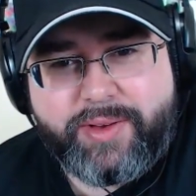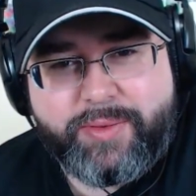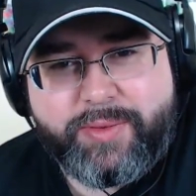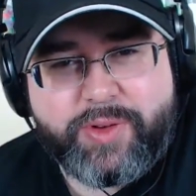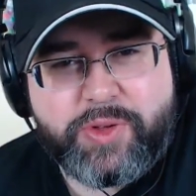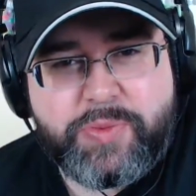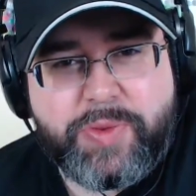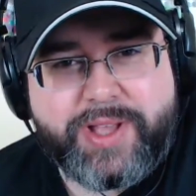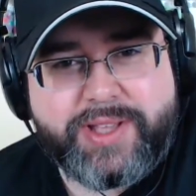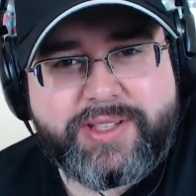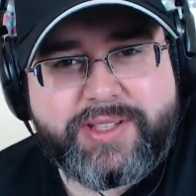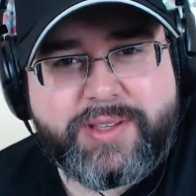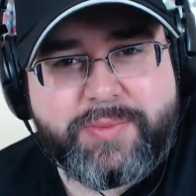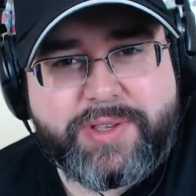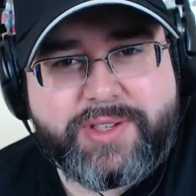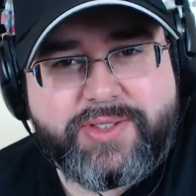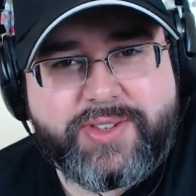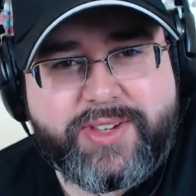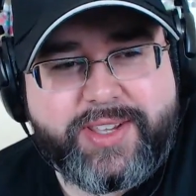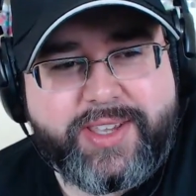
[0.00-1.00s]
in, response to
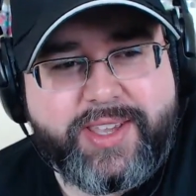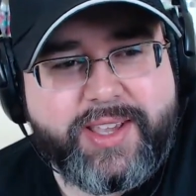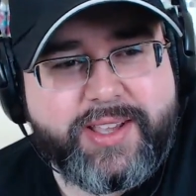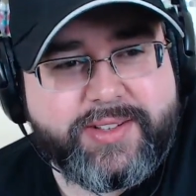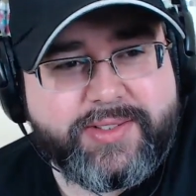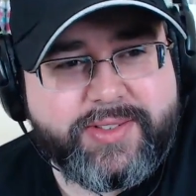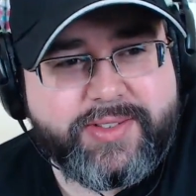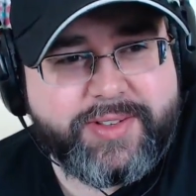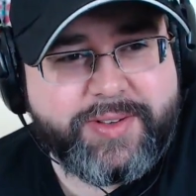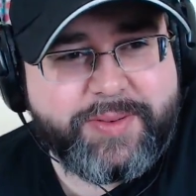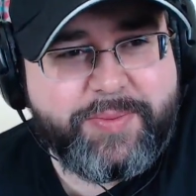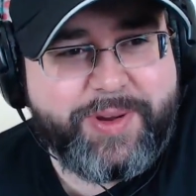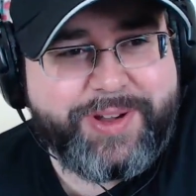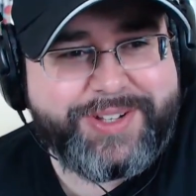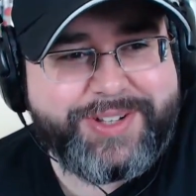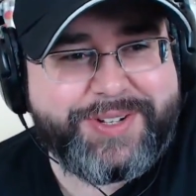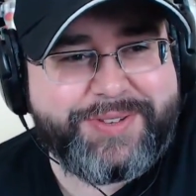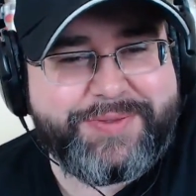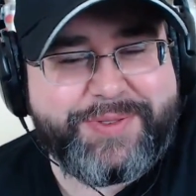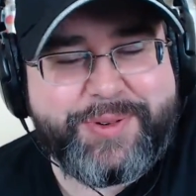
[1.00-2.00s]
me saying he has a
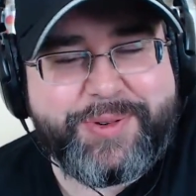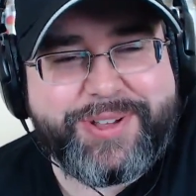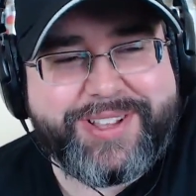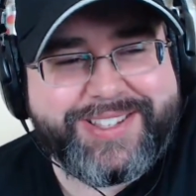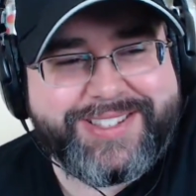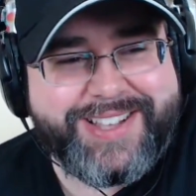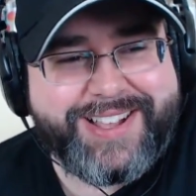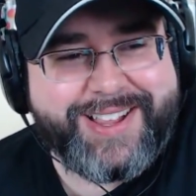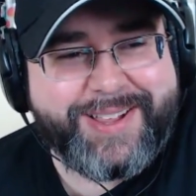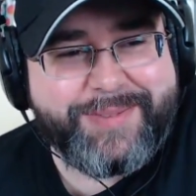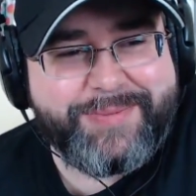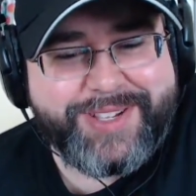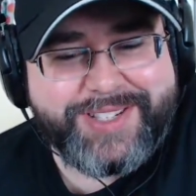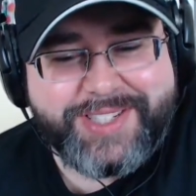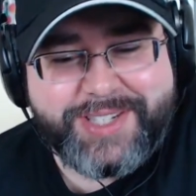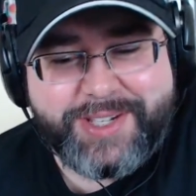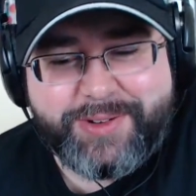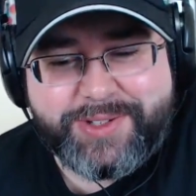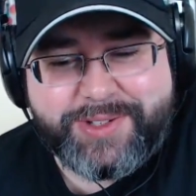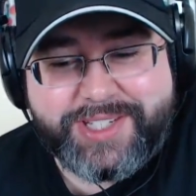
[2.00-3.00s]
bunch of New England style IPAs,
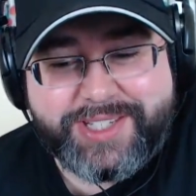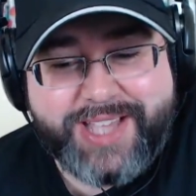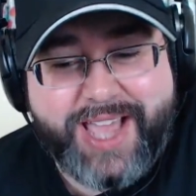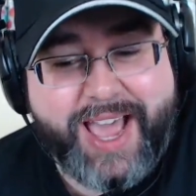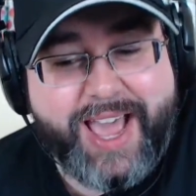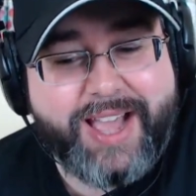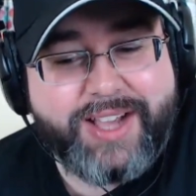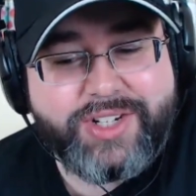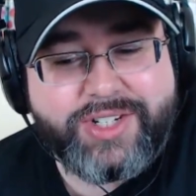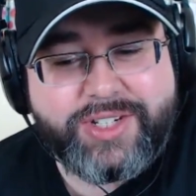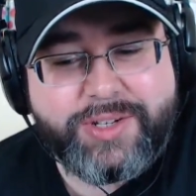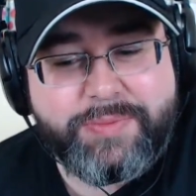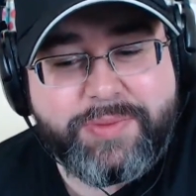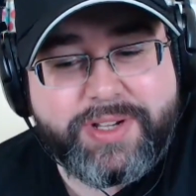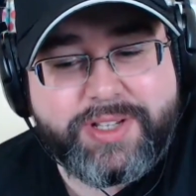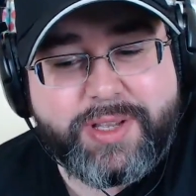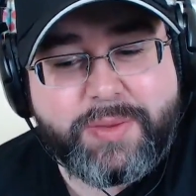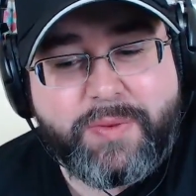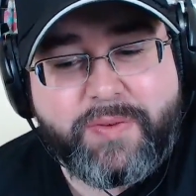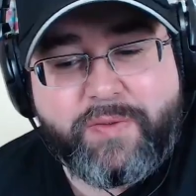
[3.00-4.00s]
he goes, "He's actually
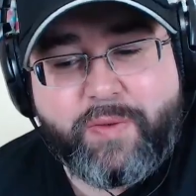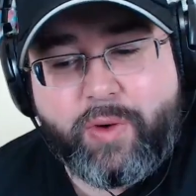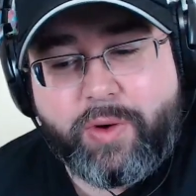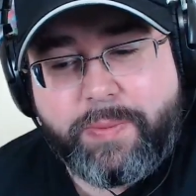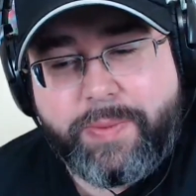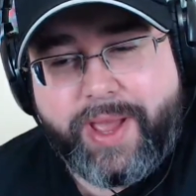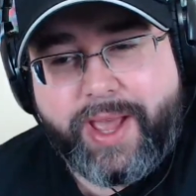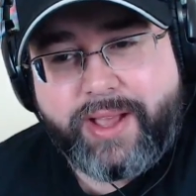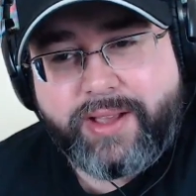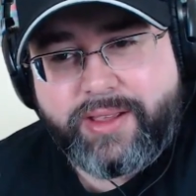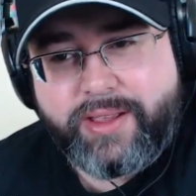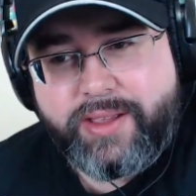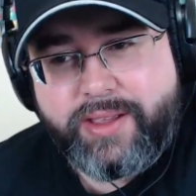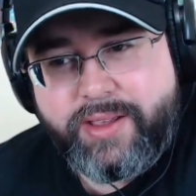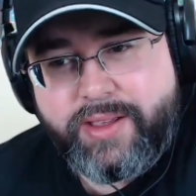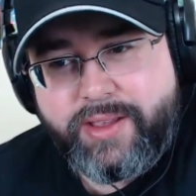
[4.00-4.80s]
picked up a four pack